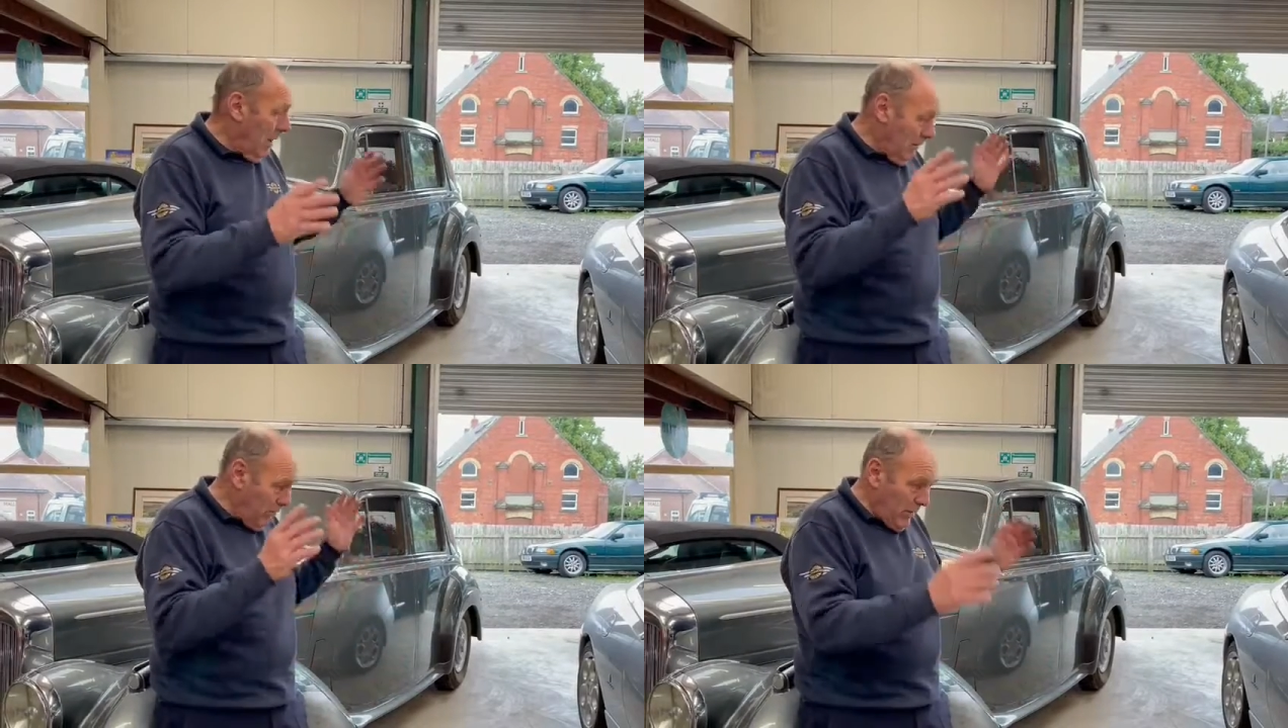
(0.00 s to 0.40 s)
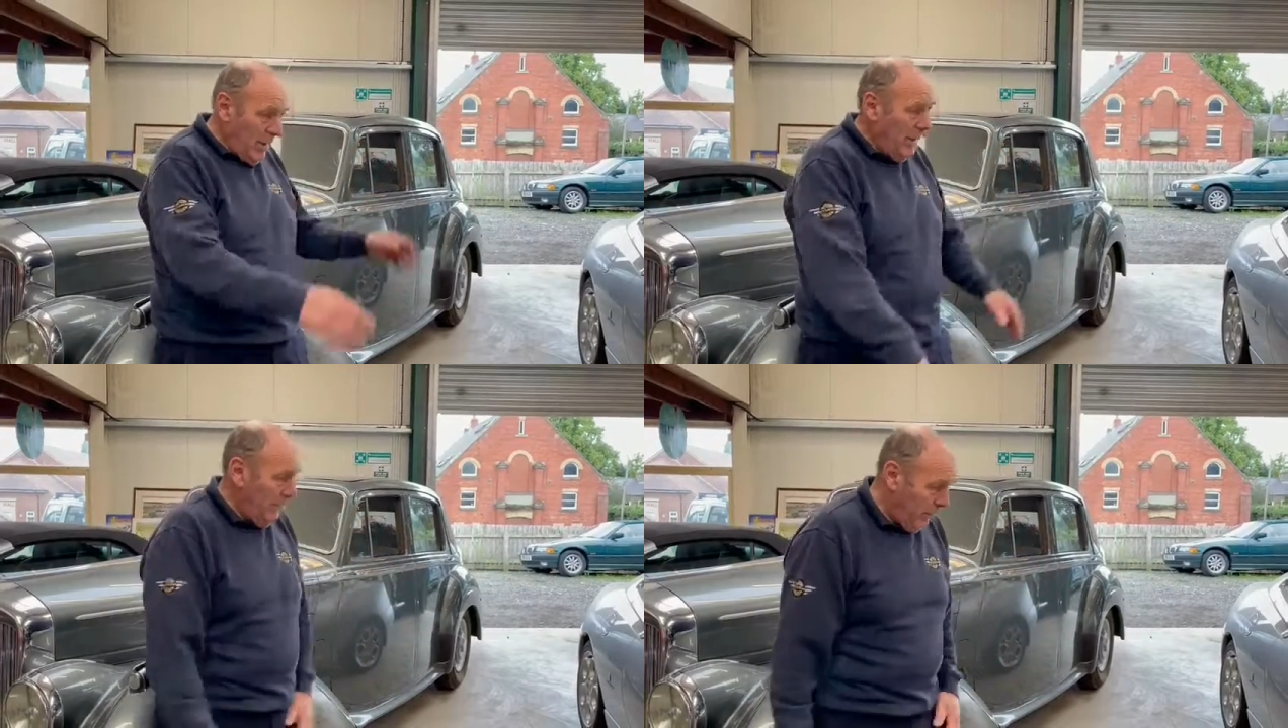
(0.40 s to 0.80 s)
I'm
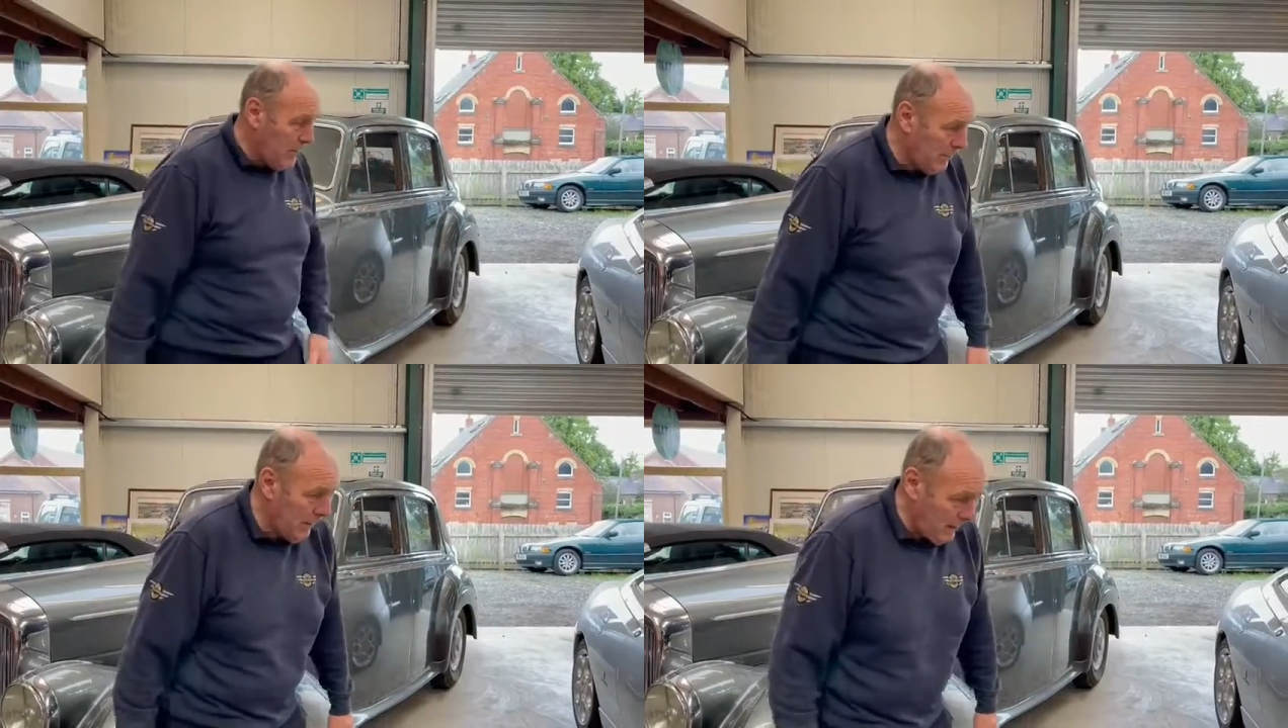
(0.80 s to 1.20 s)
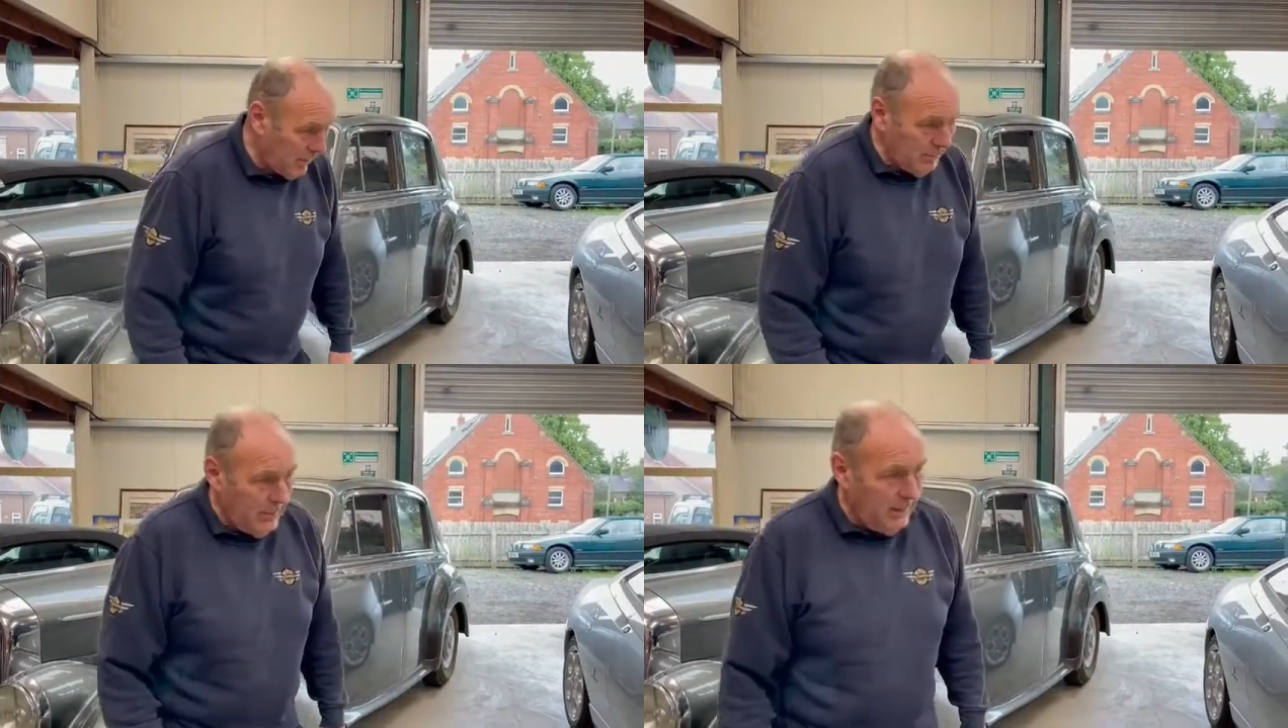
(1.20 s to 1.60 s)
really impressed with it,
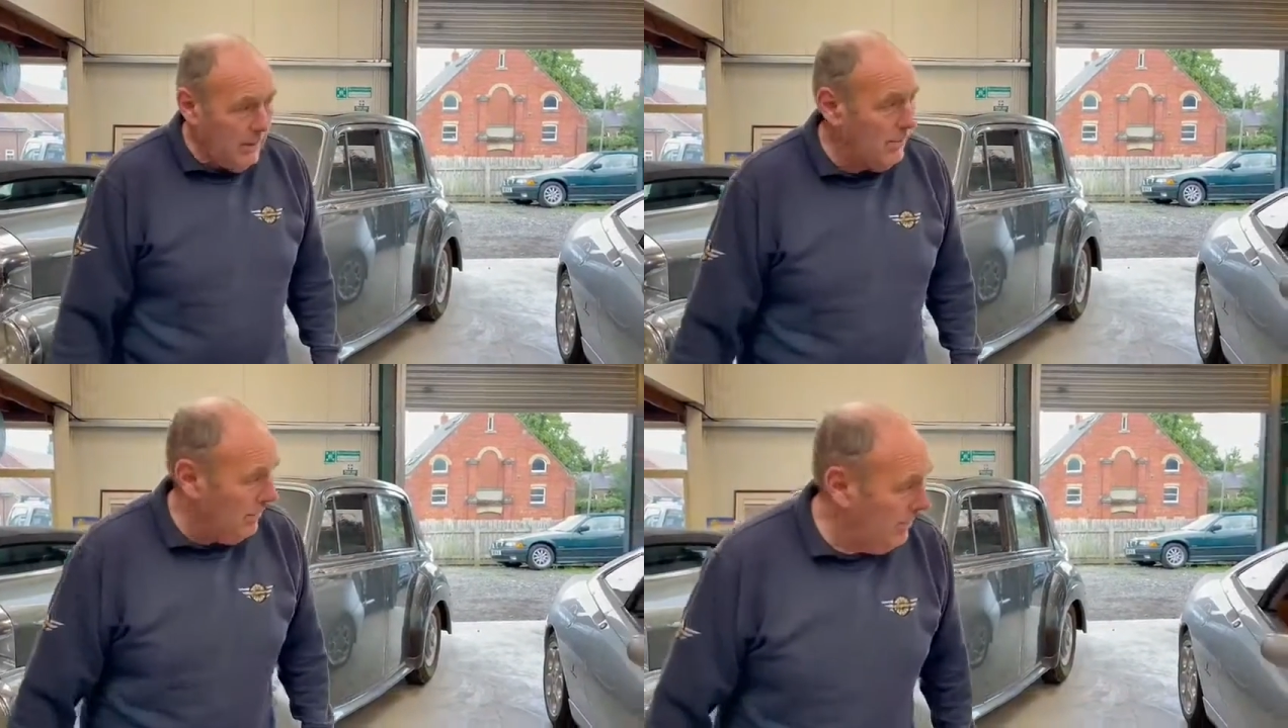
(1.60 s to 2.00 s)
I really am.